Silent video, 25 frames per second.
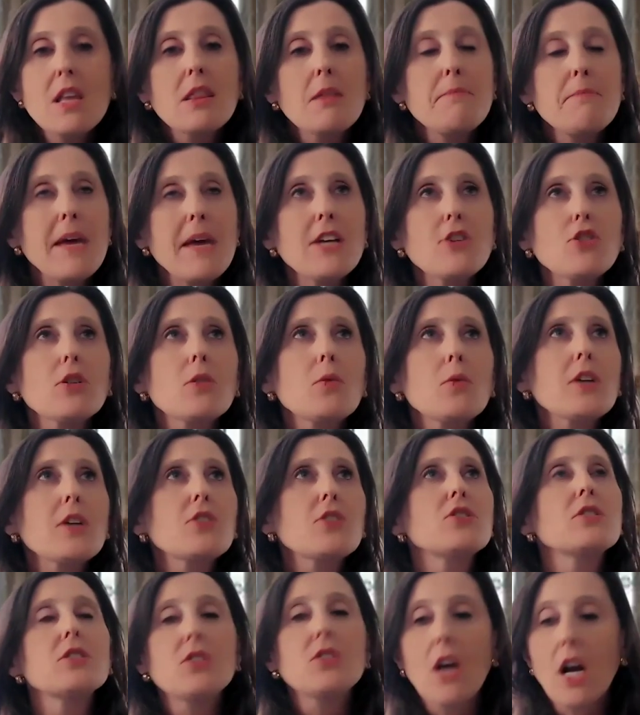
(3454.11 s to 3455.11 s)
The major
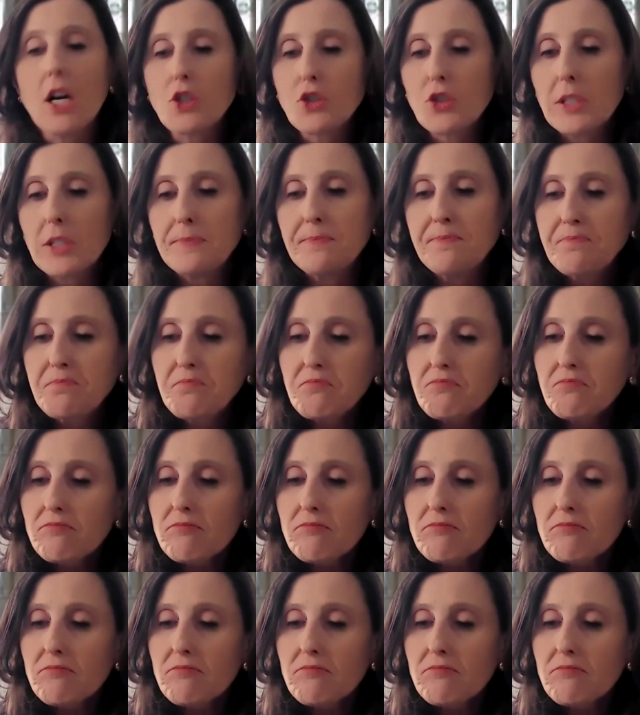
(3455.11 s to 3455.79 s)
questions doctrine